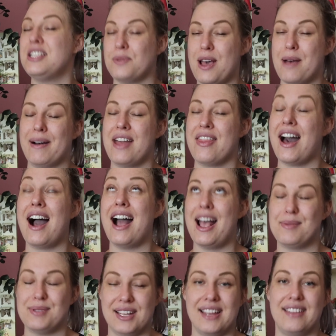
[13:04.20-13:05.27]
swear by, that I
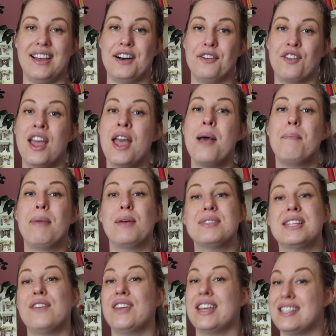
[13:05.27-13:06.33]
absolutely love, but I
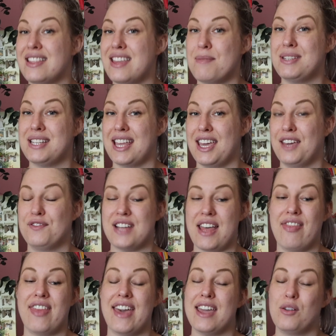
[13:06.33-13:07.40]
was giving it to them as a gift
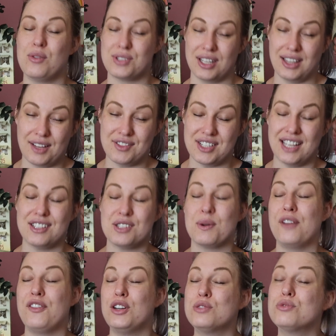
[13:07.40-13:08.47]
and they also loved it. So
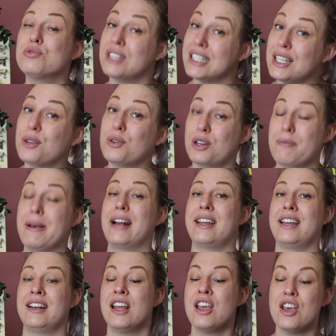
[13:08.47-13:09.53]
I felt really good about
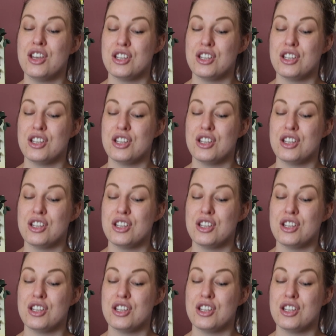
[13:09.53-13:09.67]
it.